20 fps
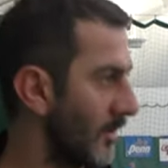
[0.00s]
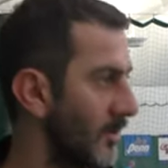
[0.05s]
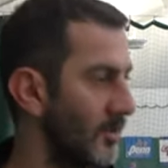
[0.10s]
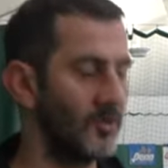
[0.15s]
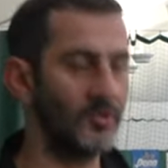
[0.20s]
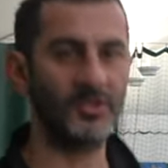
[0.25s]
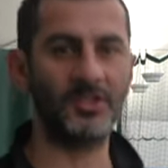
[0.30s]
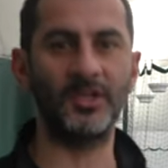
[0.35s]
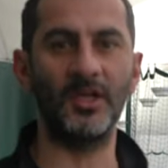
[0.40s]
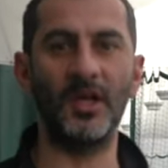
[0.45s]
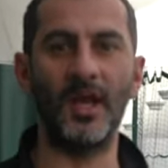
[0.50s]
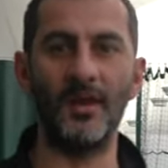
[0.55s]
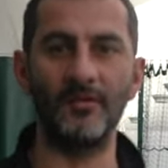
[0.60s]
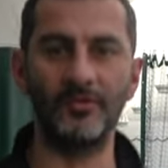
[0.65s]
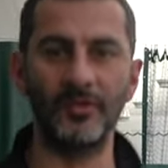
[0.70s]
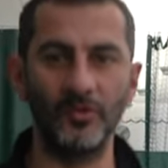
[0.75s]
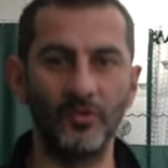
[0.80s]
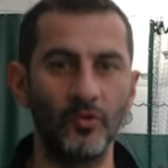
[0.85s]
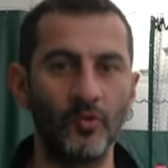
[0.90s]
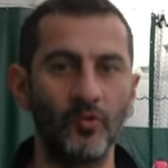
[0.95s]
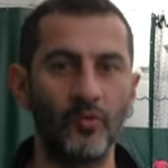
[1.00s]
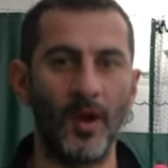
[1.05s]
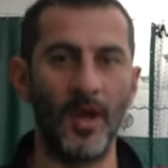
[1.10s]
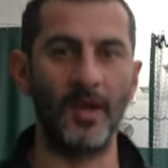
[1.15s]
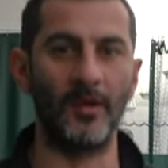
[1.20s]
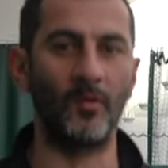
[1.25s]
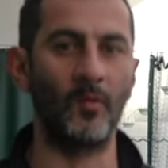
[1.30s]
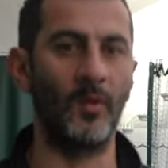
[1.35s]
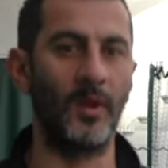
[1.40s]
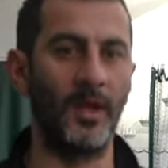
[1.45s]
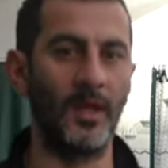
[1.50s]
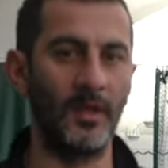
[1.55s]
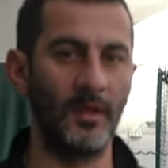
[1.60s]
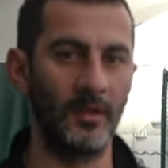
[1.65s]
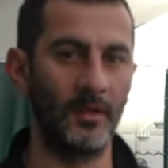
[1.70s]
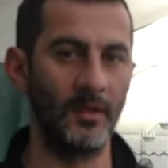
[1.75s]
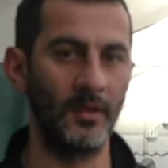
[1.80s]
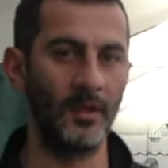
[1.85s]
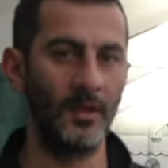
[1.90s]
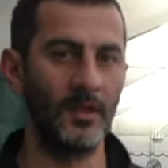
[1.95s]
legs? You still have to do right way
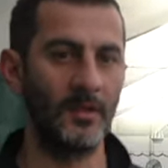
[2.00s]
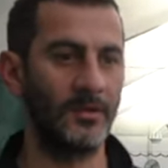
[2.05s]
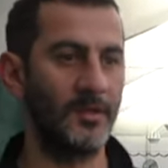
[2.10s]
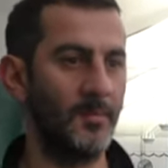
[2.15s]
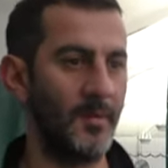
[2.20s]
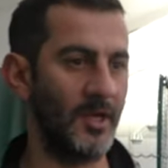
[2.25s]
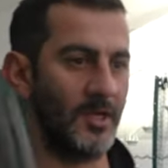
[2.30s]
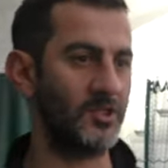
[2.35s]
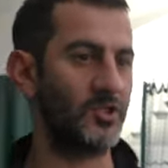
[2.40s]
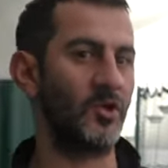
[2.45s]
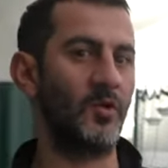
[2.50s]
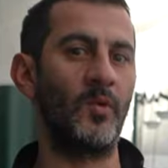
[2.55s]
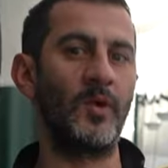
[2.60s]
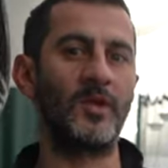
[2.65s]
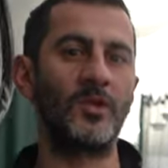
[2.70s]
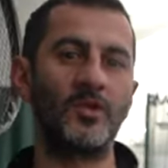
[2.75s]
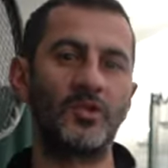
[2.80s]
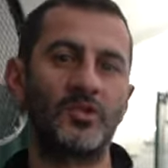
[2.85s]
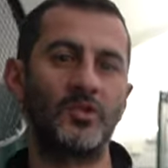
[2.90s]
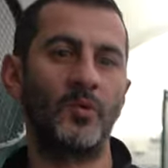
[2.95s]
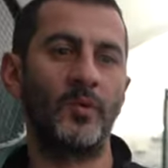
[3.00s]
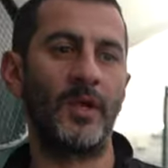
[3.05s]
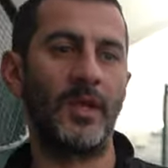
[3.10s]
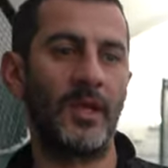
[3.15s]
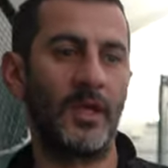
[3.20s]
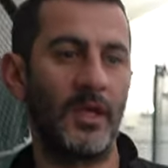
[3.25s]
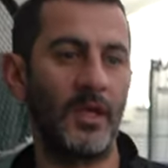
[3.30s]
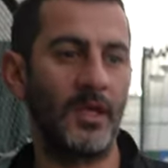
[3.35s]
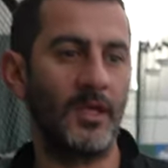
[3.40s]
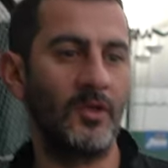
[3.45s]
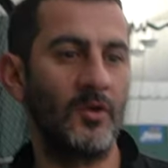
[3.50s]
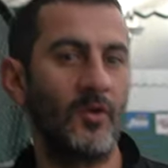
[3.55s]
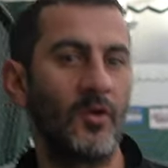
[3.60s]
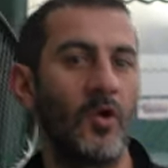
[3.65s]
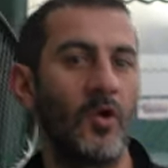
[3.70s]
to make sure when you swing in, you're